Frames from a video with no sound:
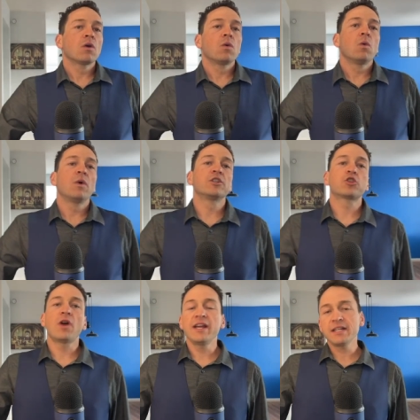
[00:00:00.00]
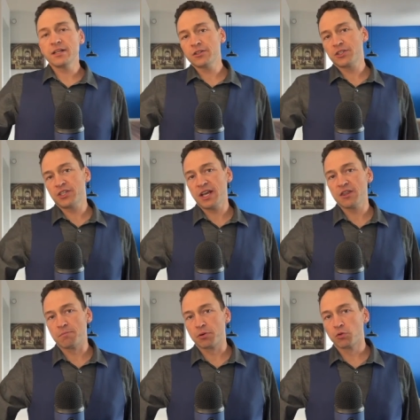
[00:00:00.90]
When trying to
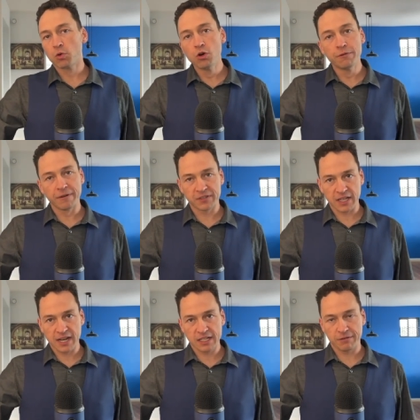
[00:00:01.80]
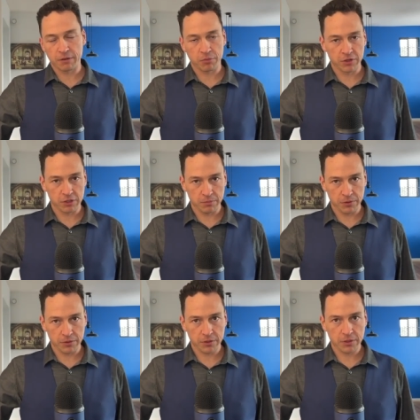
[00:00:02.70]
understand the proof of scientific
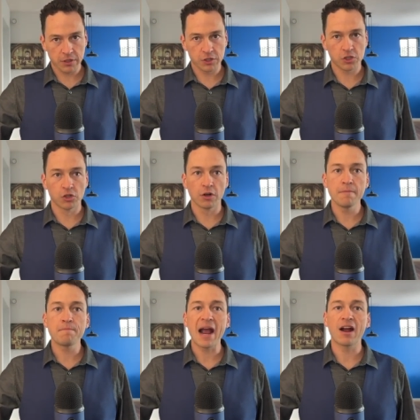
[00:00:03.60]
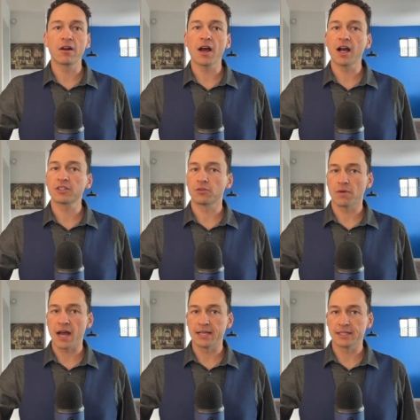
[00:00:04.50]
principles, a certain paradox
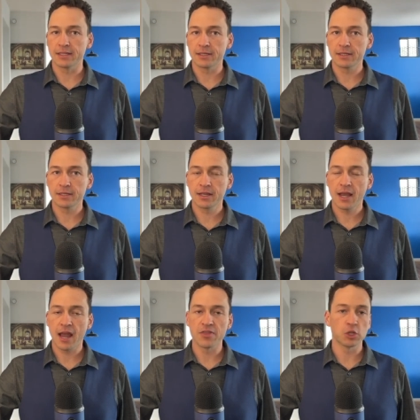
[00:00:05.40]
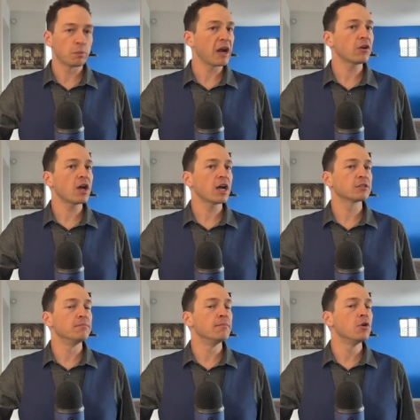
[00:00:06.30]
arises, and this paradox
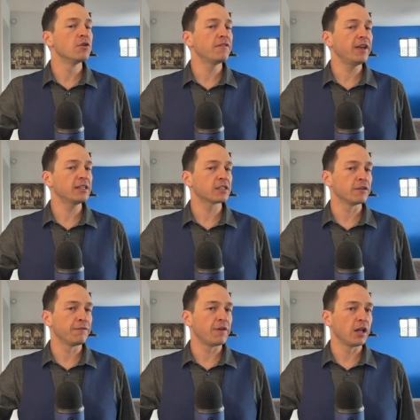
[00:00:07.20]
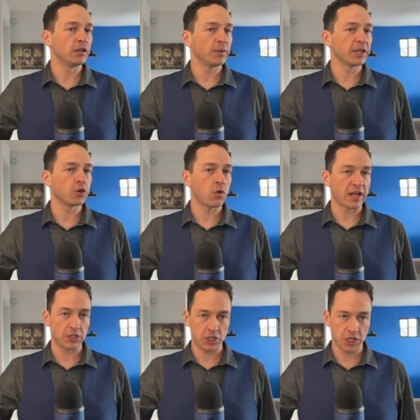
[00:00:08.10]
motivates the following
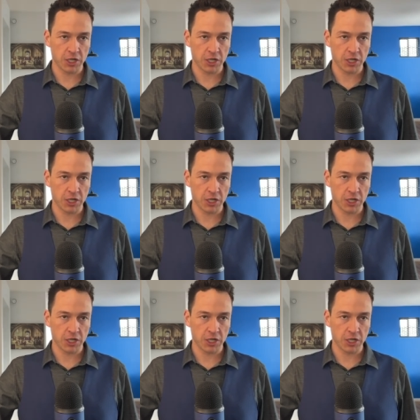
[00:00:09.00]
question.